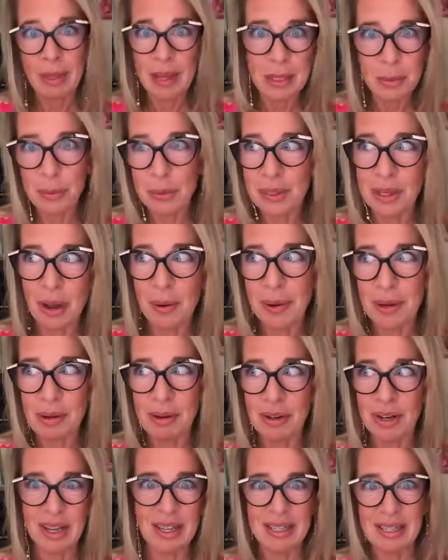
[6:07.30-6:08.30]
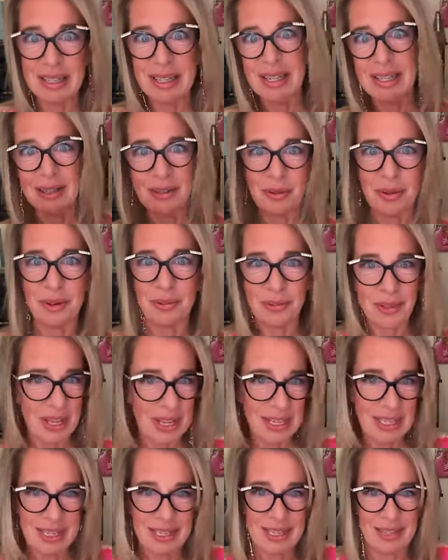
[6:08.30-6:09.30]
That's what's going on underneath all of
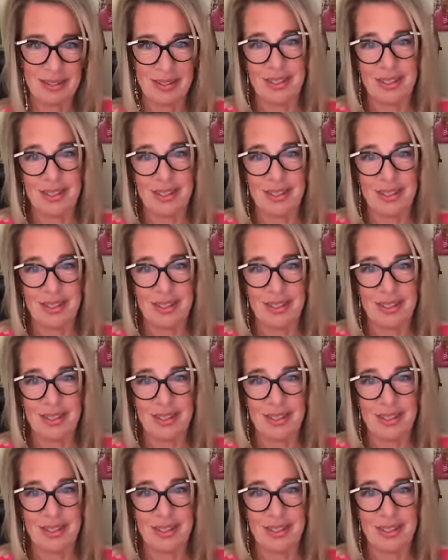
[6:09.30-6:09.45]
this.